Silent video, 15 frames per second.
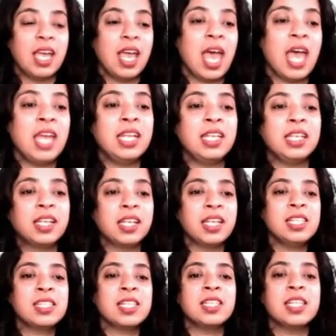An
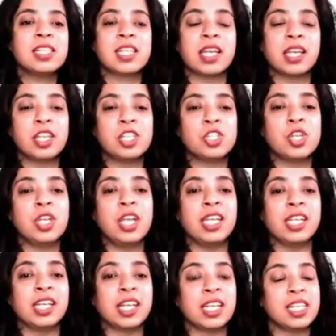increase in the secretion
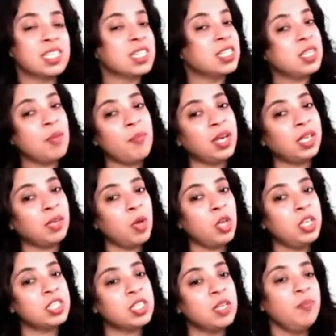increases the
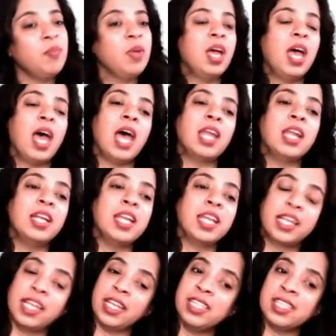metabolism and a
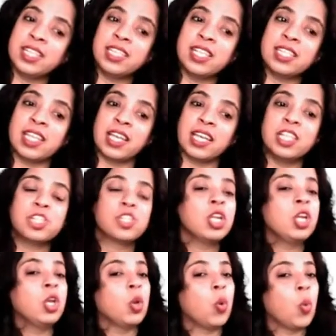decrease in the
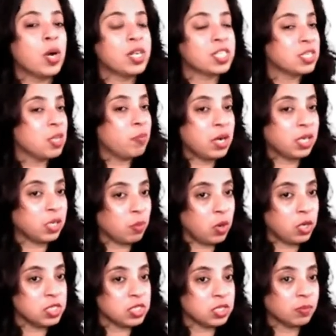secretion lowers the
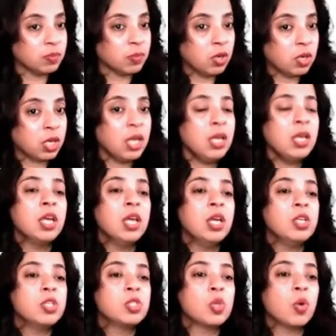metabolism. Okay.
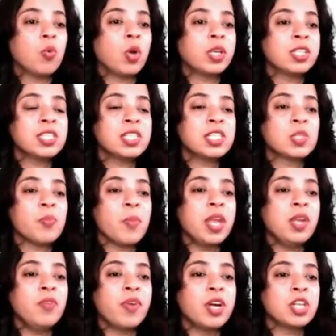So what is its
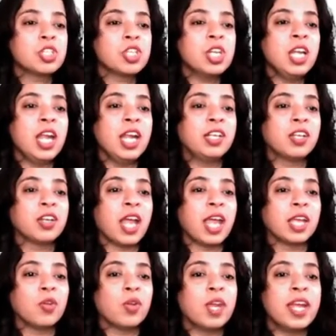main function? It
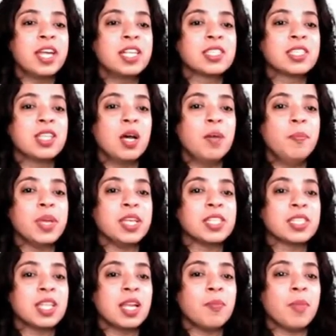regulates the
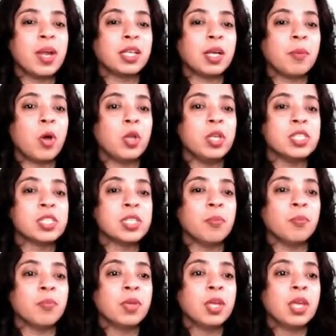basal
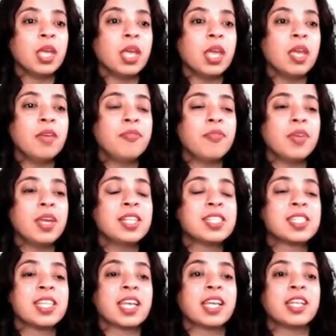metabolism. If its
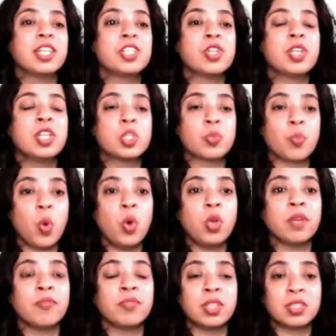secretion is more,
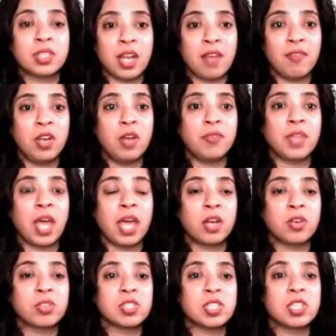if the level of
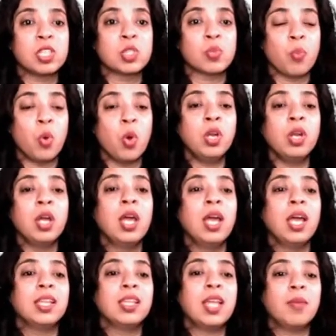thyroxine is more,
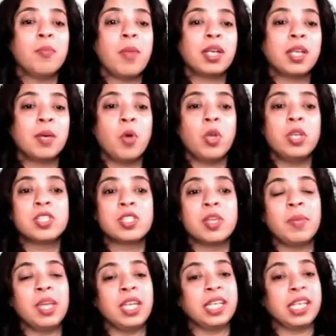then metabolism
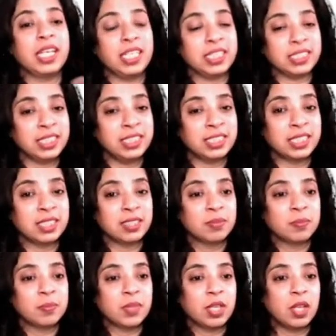increases.
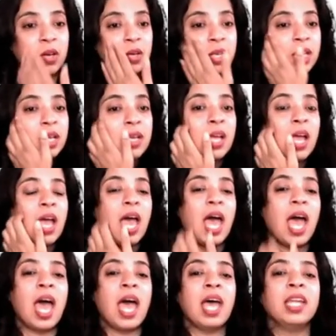Okay.
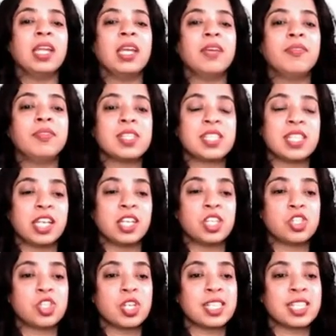And if the
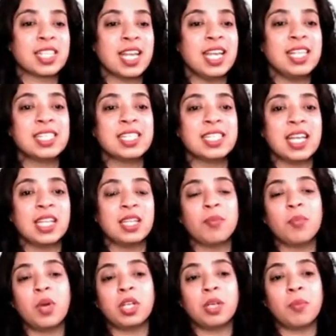secretion is less, then the
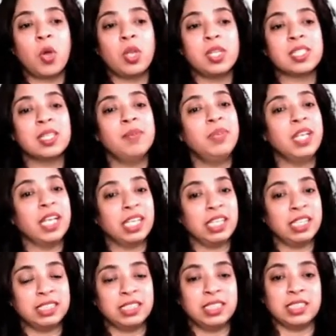metabolism
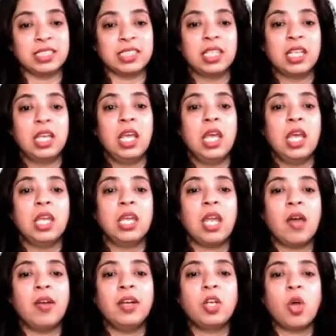decreases.
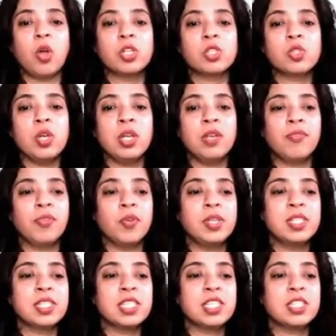Now, it also
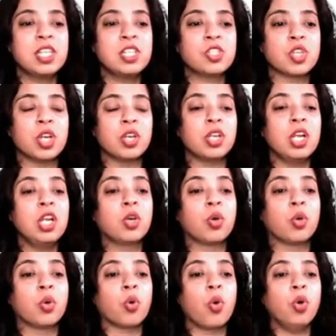influences the general
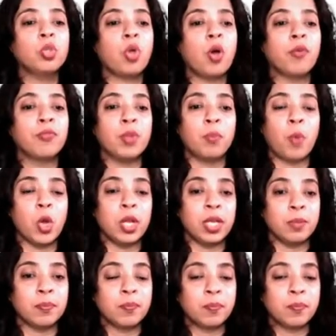growth of the body.